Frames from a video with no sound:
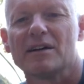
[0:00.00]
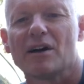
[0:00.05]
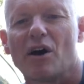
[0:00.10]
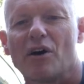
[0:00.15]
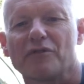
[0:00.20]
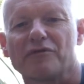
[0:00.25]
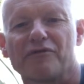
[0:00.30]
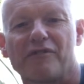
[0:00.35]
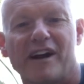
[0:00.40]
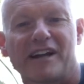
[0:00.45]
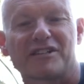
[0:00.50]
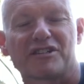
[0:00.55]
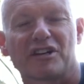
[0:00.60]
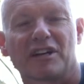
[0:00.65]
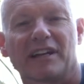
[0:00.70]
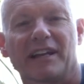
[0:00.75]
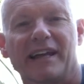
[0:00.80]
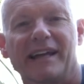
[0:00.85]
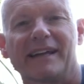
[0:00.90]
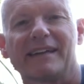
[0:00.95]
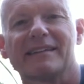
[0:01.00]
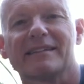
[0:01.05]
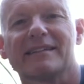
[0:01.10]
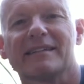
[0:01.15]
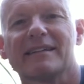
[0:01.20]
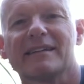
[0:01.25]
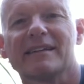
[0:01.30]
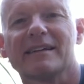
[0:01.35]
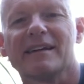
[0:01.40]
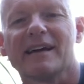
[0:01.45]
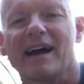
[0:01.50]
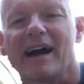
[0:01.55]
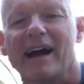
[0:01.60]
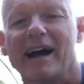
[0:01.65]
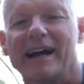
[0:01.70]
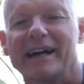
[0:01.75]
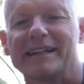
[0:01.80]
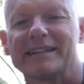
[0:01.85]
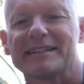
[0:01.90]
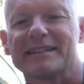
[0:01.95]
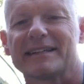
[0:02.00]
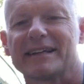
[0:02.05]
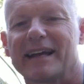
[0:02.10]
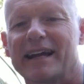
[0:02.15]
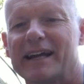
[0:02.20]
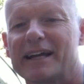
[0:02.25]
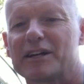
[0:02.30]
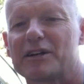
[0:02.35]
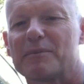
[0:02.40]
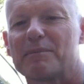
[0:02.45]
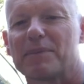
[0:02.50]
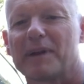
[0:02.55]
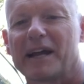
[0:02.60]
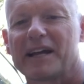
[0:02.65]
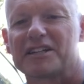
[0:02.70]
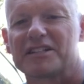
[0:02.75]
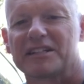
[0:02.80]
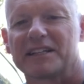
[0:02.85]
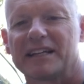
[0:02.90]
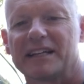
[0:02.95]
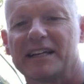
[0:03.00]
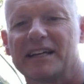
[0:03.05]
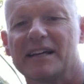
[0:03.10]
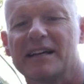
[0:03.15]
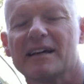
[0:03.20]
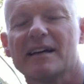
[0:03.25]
on fracture length, height, and complexity,